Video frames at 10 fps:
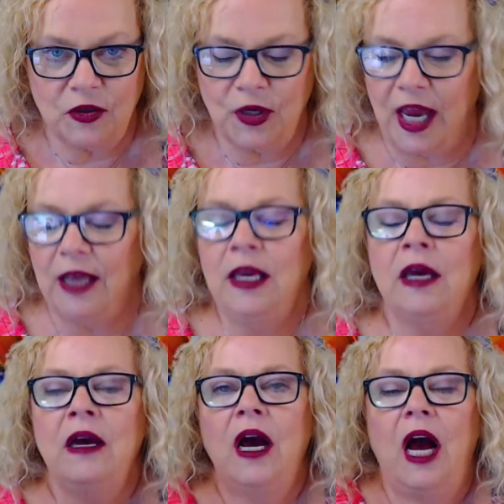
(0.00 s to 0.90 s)
Okay.
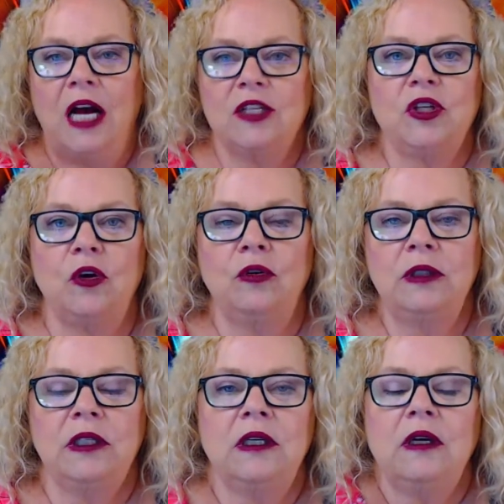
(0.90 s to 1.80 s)
Also,
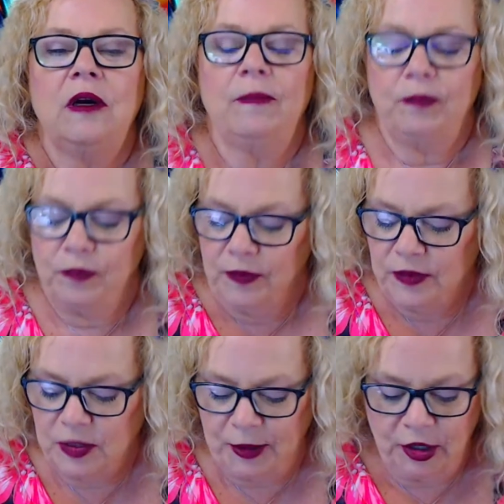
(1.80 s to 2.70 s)

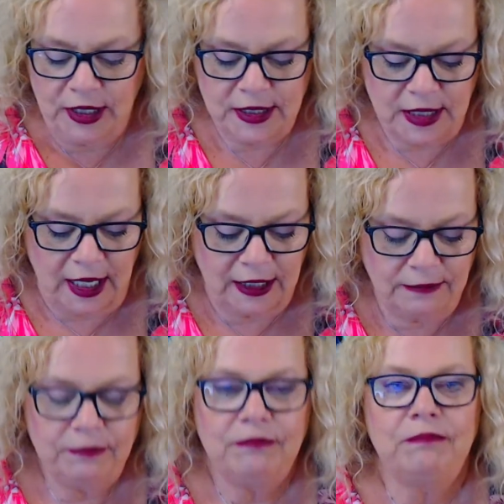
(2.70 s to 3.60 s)
Spirit is
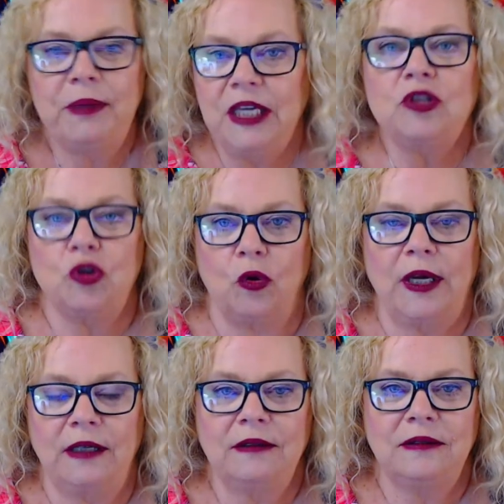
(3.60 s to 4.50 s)
saying be in
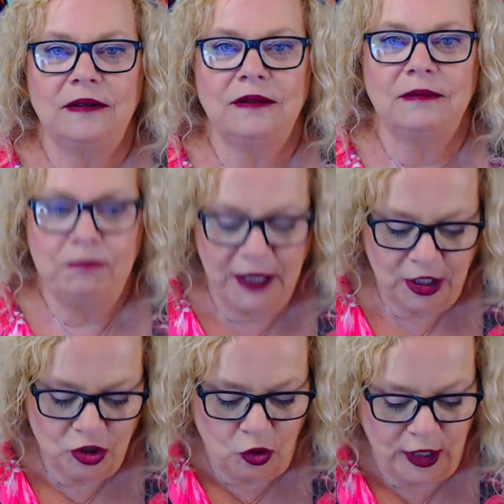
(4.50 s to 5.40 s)
joy. Be
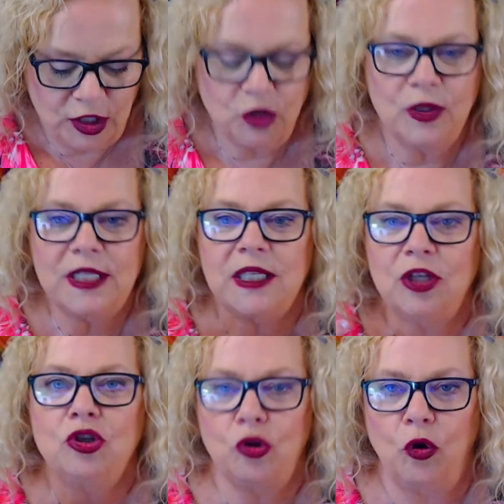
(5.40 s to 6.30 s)
in joy. Do this
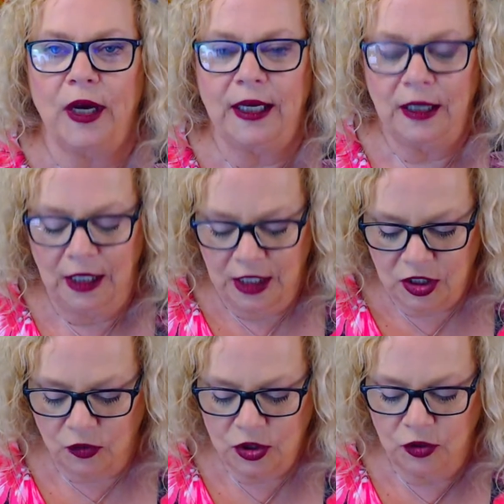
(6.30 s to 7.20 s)
in joy.
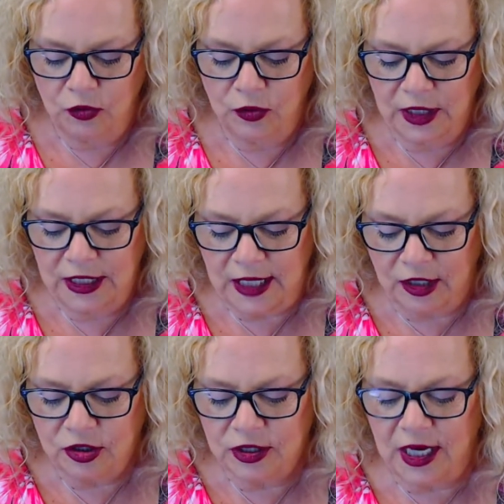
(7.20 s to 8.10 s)
Don't do these
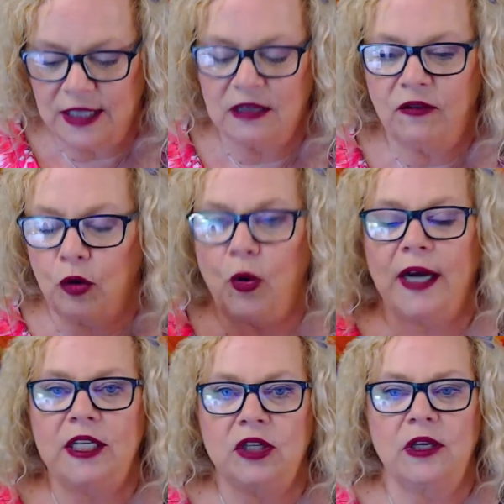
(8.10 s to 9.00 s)
exercises if you're wanting to.